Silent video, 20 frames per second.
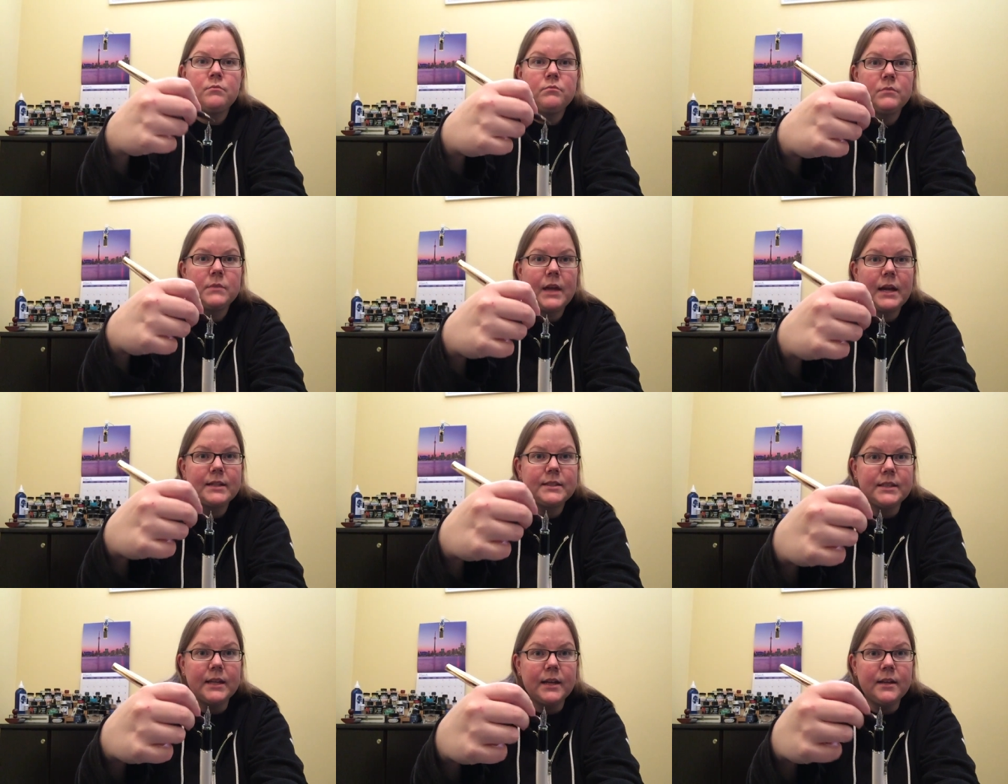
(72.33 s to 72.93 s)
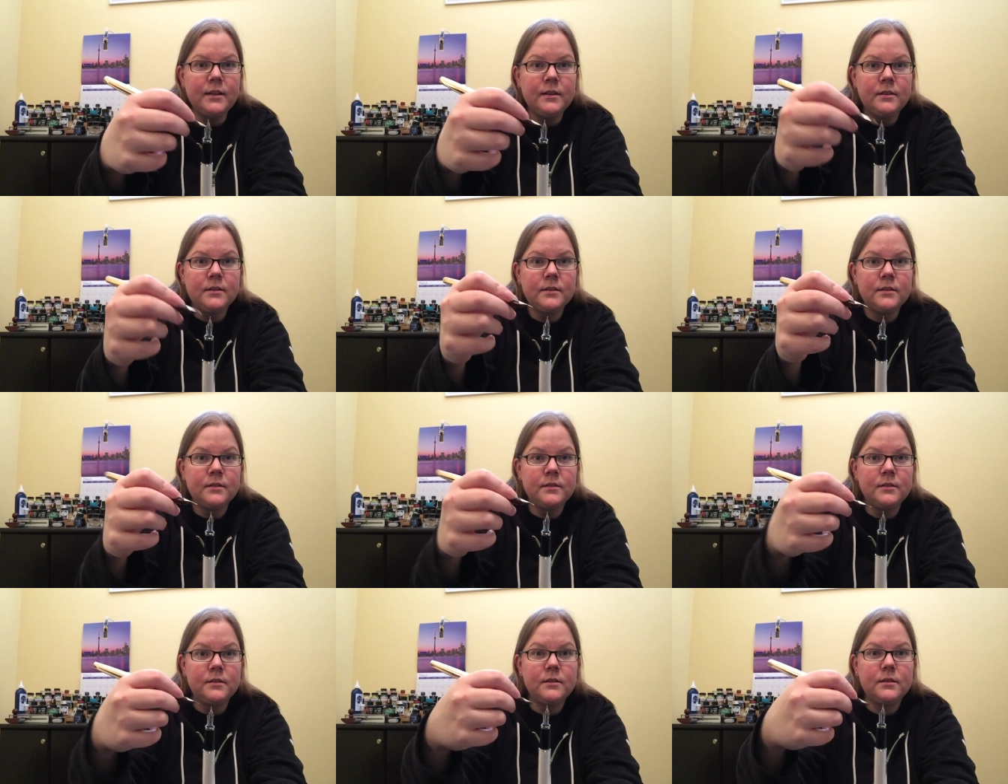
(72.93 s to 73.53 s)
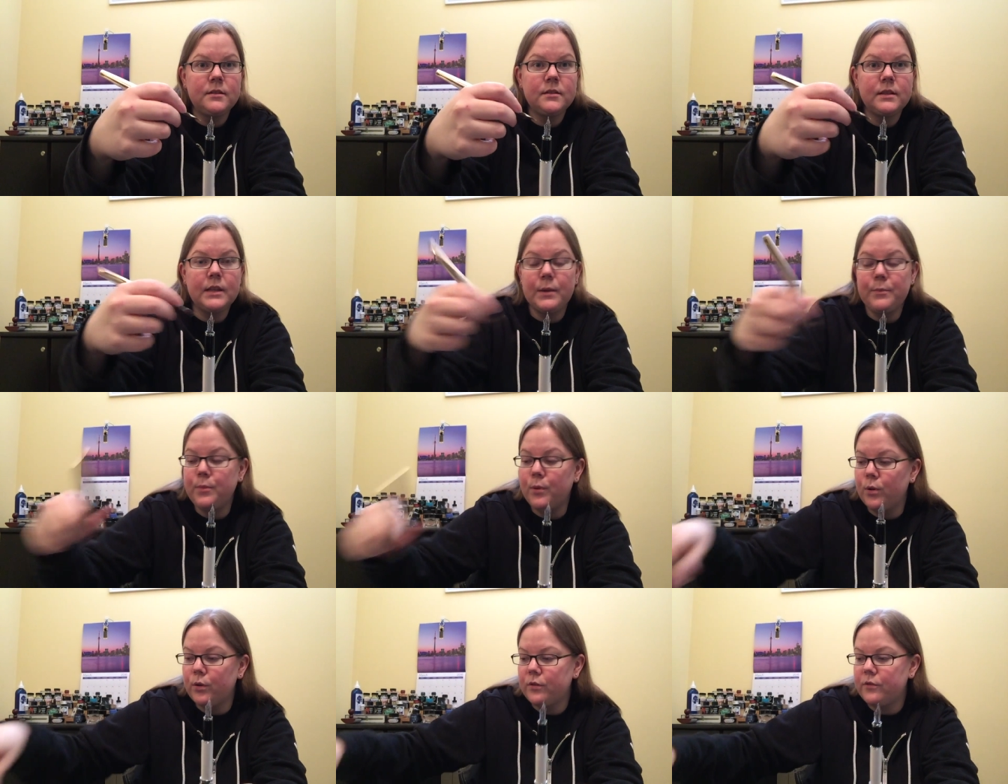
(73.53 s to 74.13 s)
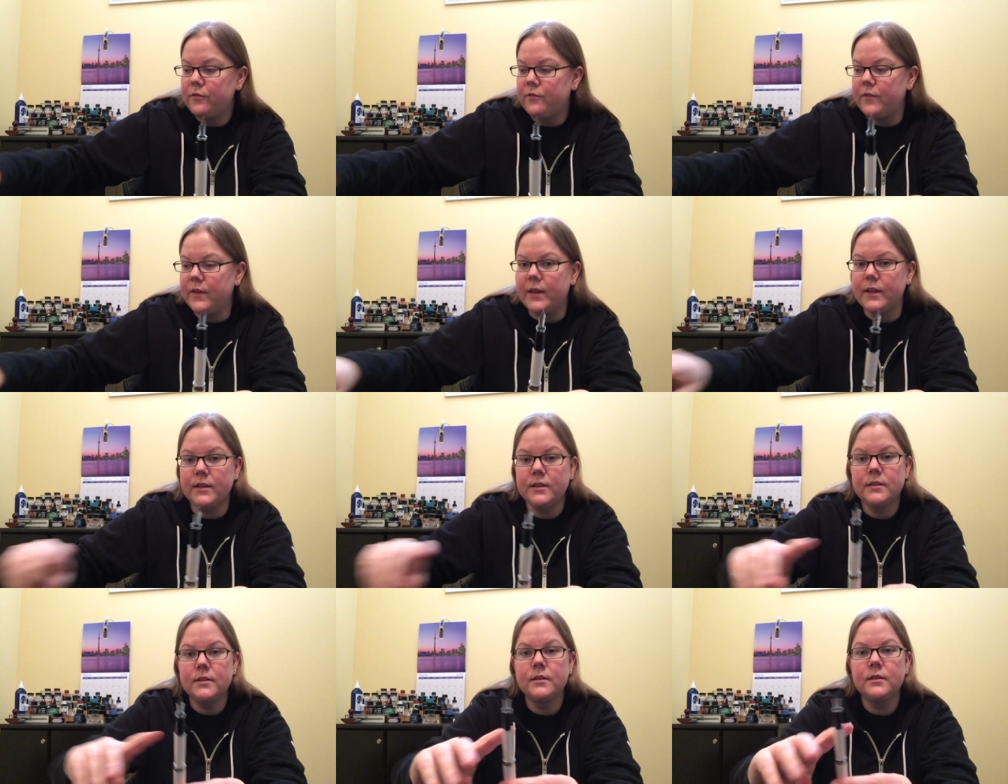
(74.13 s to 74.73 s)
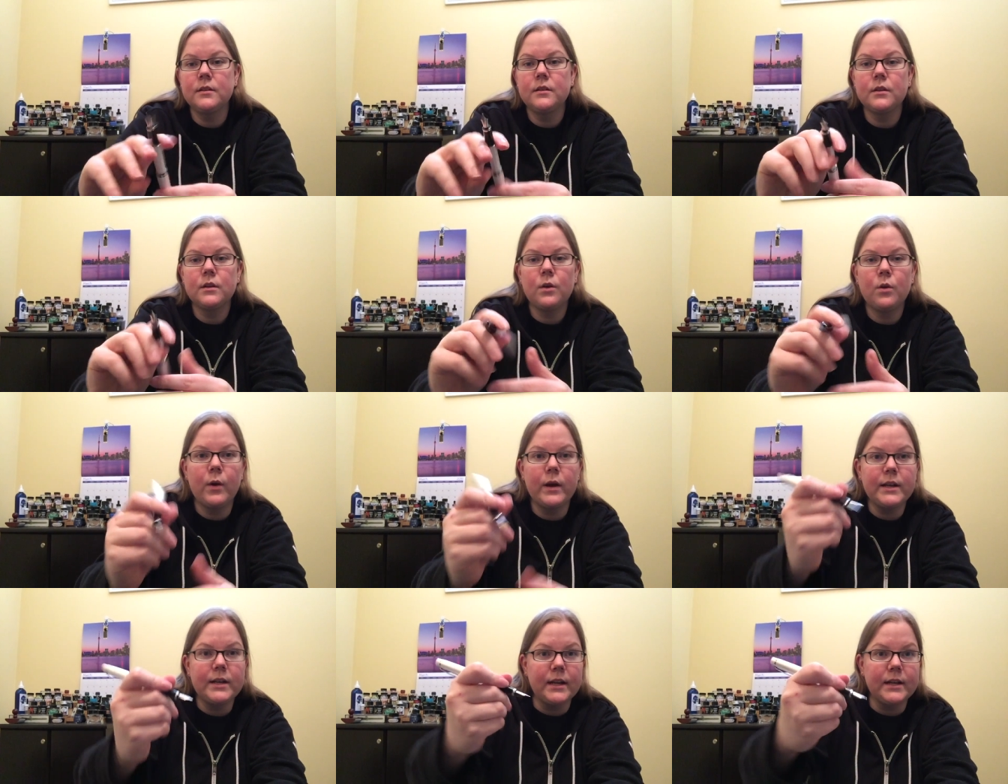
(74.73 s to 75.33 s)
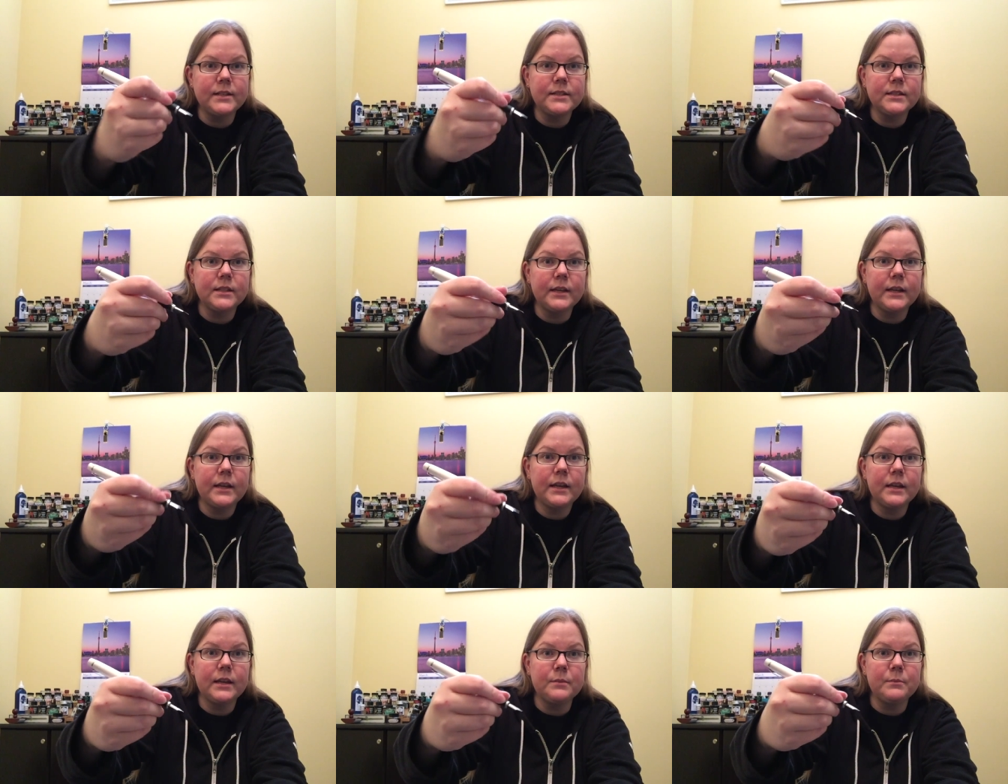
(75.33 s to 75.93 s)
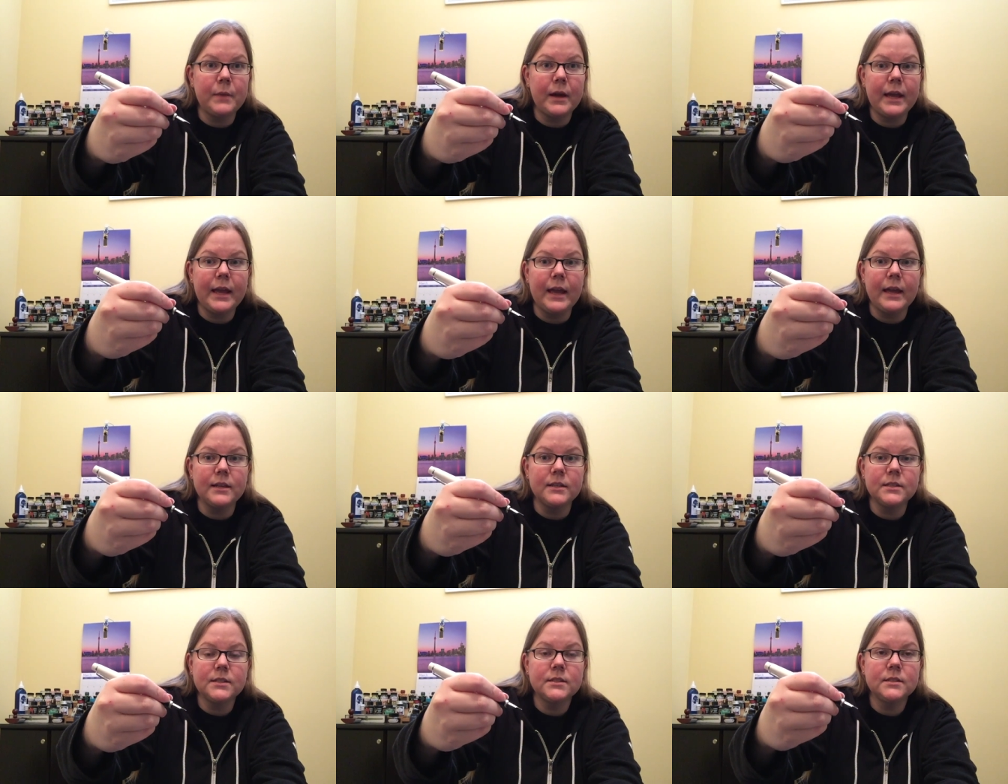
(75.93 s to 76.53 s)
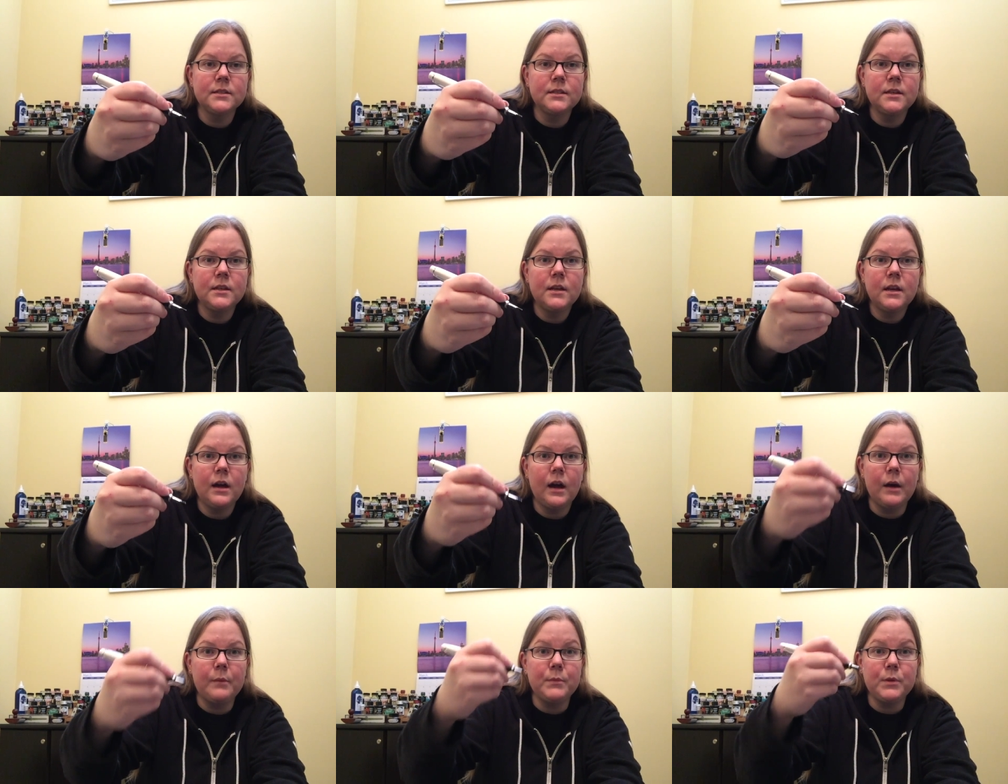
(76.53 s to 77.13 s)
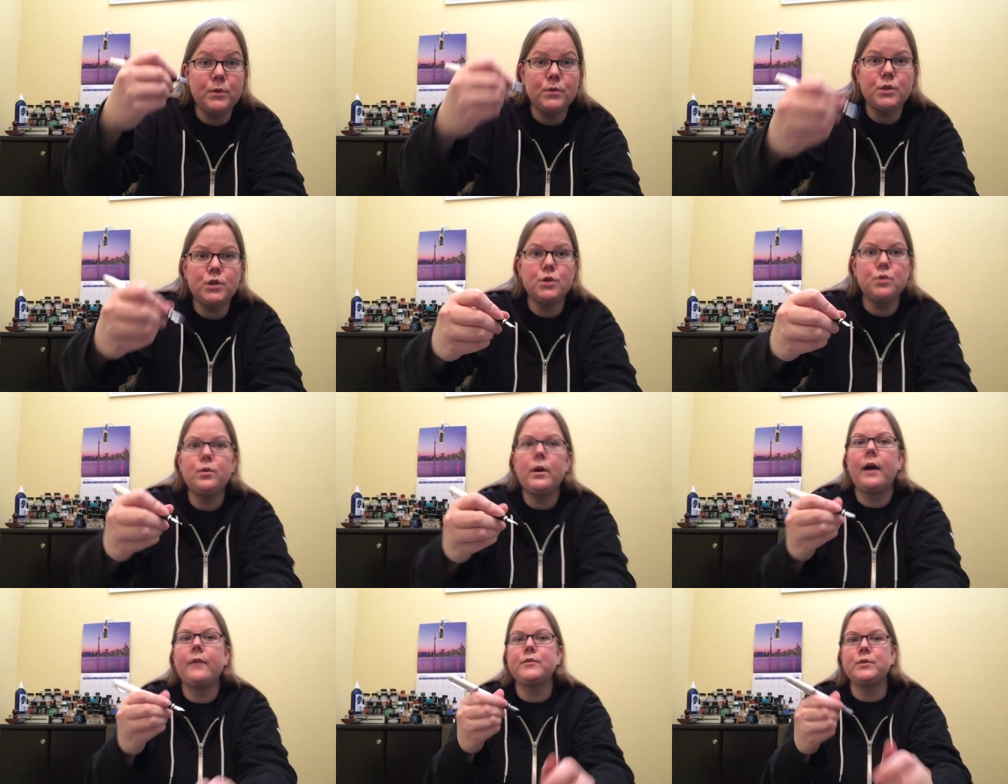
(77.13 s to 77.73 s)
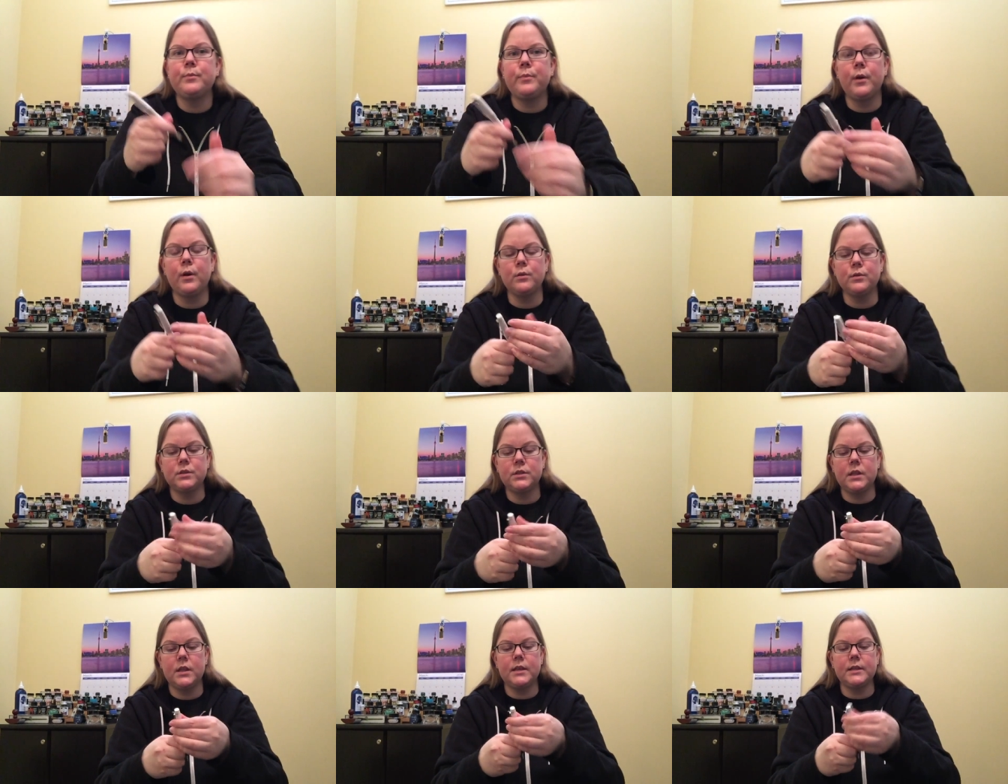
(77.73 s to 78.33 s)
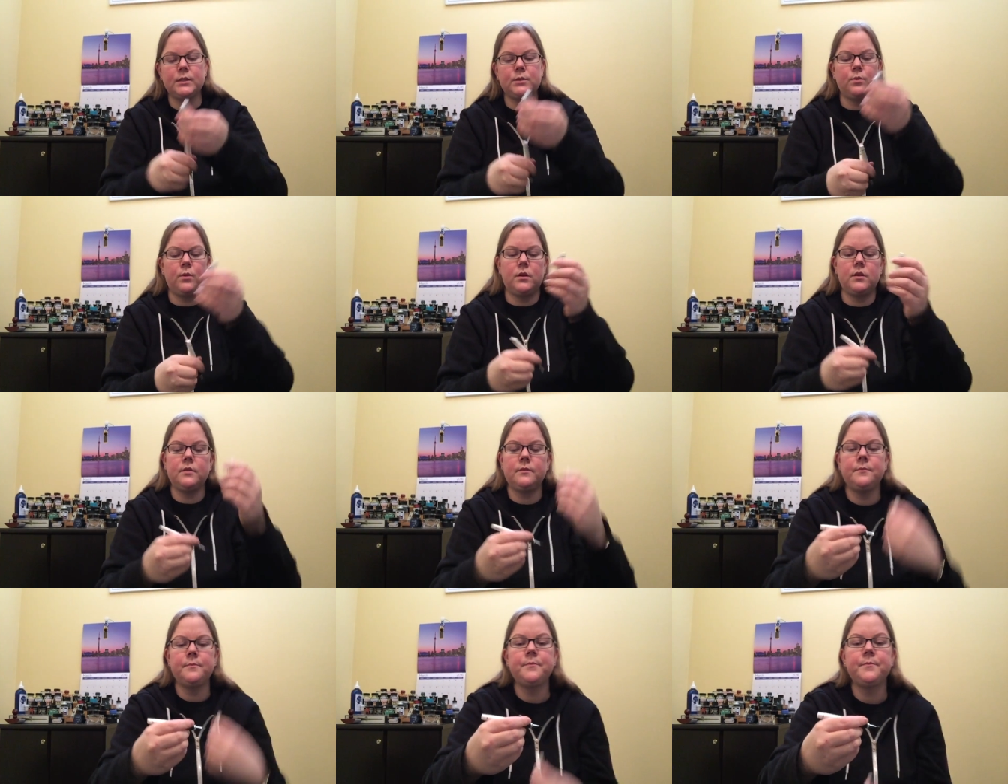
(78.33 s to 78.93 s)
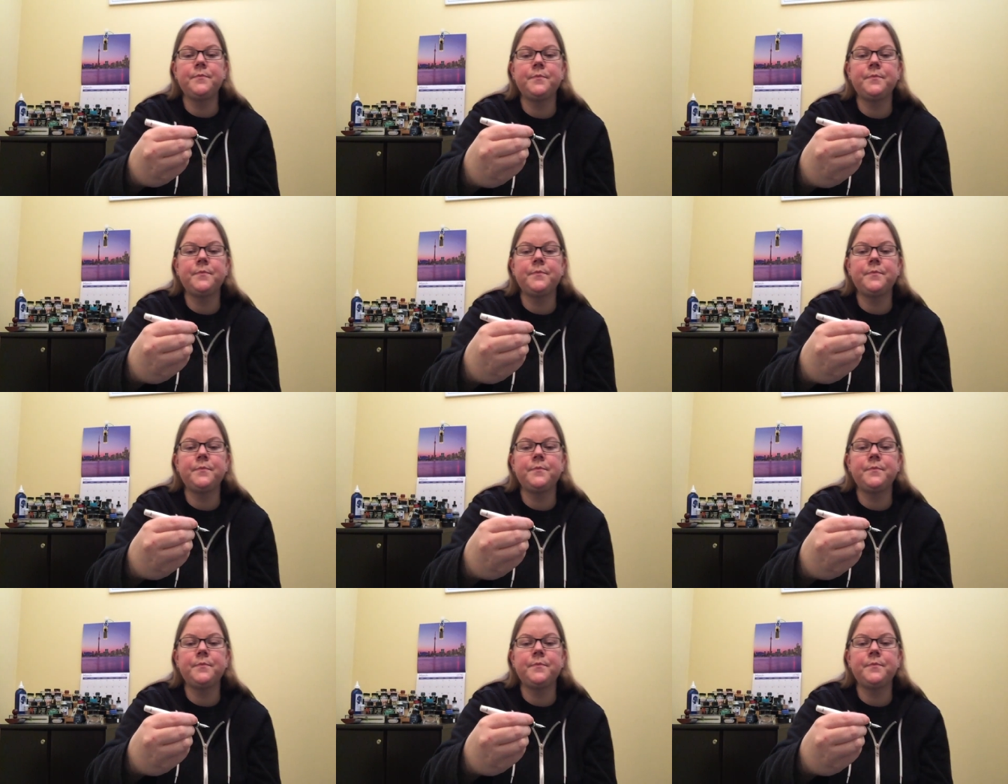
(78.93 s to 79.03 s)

That said, they both fit quite nicely in my hand. Um, you do have to post this one.